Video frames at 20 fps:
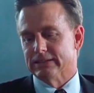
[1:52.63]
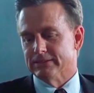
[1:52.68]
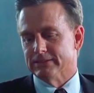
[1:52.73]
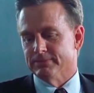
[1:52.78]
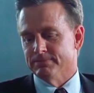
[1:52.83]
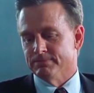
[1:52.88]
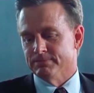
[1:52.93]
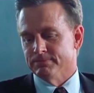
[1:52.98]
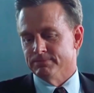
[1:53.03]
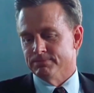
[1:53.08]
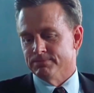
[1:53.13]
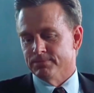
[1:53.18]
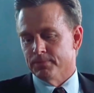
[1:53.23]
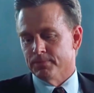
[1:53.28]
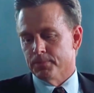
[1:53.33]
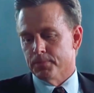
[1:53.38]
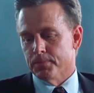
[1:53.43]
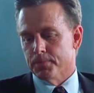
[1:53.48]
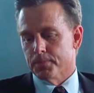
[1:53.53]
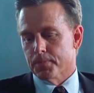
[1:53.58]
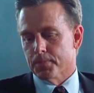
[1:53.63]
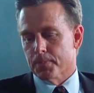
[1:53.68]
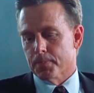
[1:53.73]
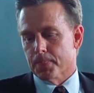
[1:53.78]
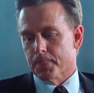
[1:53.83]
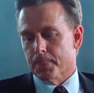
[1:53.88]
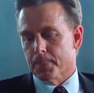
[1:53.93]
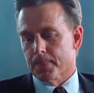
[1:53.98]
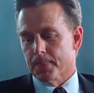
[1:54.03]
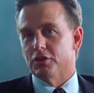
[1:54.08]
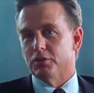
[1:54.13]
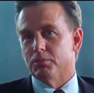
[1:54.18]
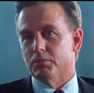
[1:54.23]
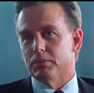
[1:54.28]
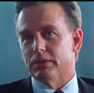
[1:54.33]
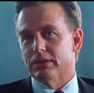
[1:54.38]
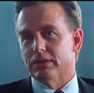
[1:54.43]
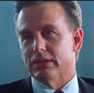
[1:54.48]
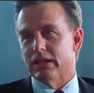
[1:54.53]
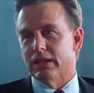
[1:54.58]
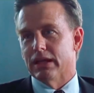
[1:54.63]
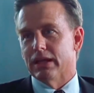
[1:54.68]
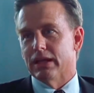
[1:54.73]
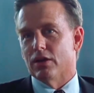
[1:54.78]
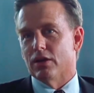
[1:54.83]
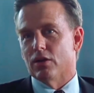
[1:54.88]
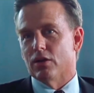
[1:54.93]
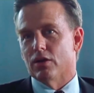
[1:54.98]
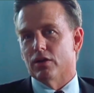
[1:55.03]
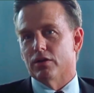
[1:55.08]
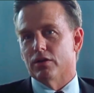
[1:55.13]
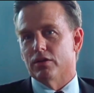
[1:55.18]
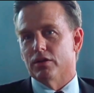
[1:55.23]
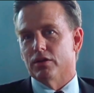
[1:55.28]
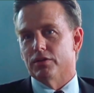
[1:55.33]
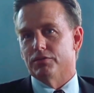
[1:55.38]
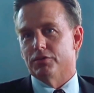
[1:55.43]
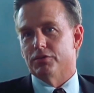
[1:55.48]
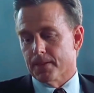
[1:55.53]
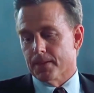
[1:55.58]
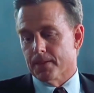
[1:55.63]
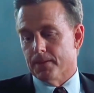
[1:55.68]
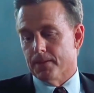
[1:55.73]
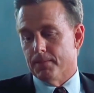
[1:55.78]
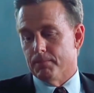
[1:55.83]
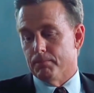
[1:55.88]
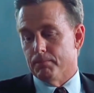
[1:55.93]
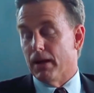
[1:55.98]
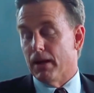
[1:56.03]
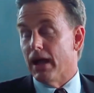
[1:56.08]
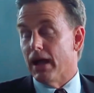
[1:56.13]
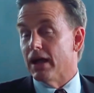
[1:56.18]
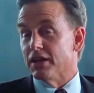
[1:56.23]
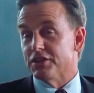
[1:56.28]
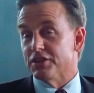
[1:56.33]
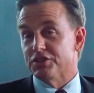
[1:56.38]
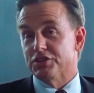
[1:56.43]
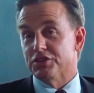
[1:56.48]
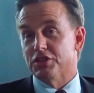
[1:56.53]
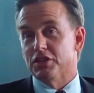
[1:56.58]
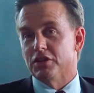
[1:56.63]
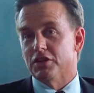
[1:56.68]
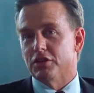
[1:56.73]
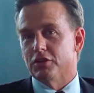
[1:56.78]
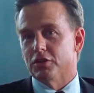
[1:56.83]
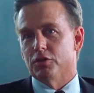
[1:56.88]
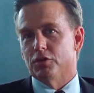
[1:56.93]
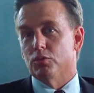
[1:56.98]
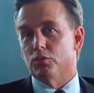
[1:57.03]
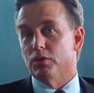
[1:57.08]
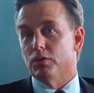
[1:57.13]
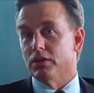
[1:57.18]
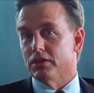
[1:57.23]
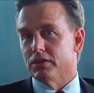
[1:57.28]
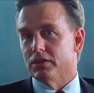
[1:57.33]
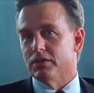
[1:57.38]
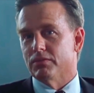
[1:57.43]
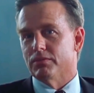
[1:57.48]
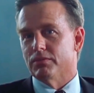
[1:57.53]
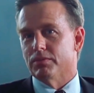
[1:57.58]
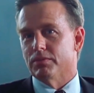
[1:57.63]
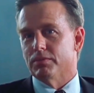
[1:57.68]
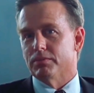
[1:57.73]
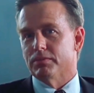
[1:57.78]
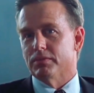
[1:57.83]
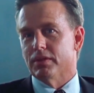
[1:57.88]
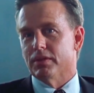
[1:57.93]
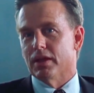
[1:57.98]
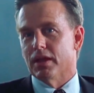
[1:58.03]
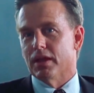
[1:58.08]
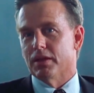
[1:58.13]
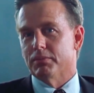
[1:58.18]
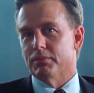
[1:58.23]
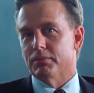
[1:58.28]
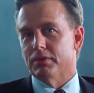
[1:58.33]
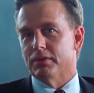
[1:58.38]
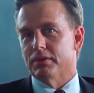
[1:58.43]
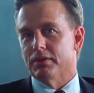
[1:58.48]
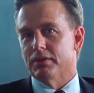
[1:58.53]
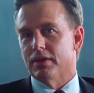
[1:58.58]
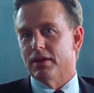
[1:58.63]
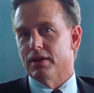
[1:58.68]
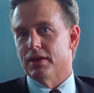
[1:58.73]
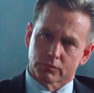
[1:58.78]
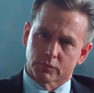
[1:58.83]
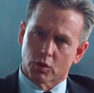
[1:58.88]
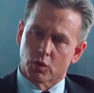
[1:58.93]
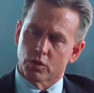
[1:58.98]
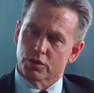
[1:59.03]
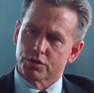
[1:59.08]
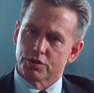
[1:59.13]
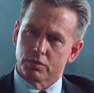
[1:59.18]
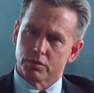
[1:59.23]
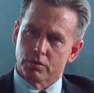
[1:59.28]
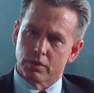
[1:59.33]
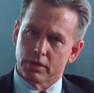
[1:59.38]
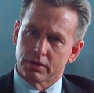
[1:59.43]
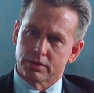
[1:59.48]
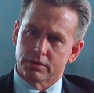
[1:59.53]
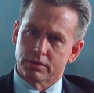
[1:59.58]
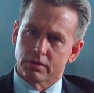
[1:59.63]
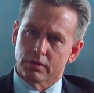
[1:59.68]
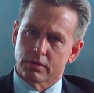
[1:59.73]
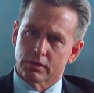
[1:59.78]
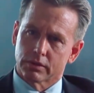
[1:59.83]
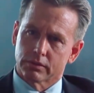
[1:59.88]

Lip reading: man says to her, "Do not worry. He has information about the Hannibal, which he wants to share with you. Be easy." Then